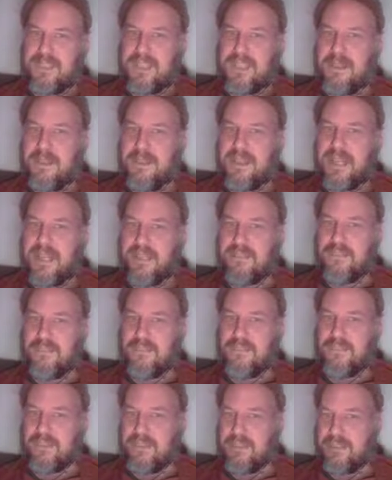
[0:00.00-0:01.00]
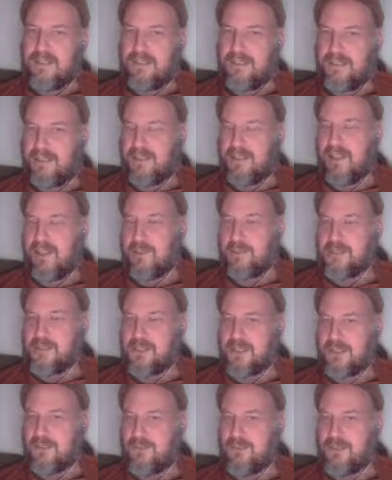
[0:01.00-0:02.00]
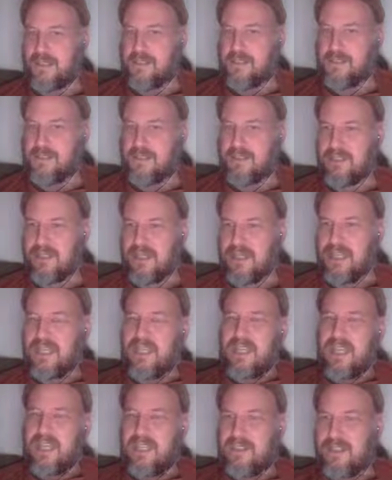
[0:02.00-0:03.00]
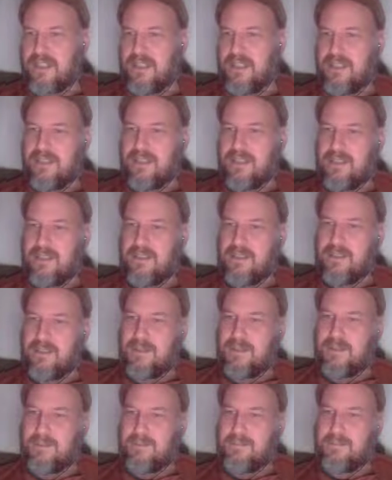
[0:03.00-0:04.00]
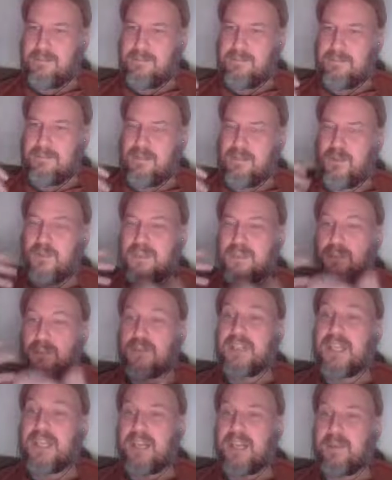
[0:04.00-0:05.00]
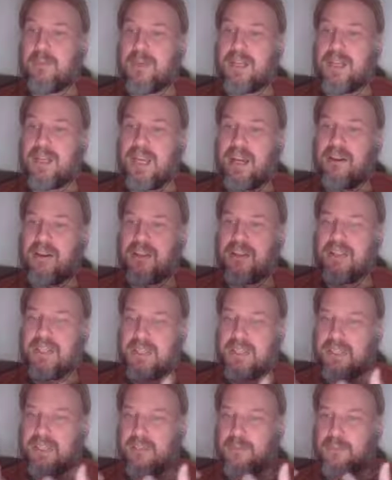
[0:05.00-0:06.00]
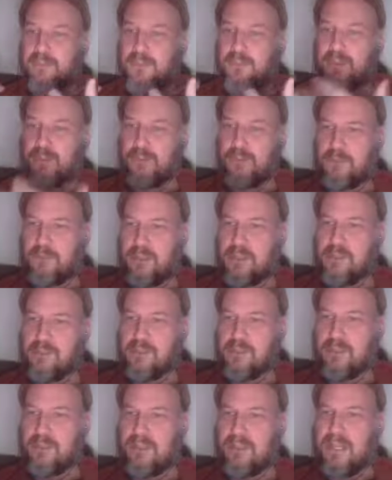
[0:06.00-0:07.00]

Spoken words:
that's accomplishing the function. And then when you're looking at a brain area, it gives you a structure.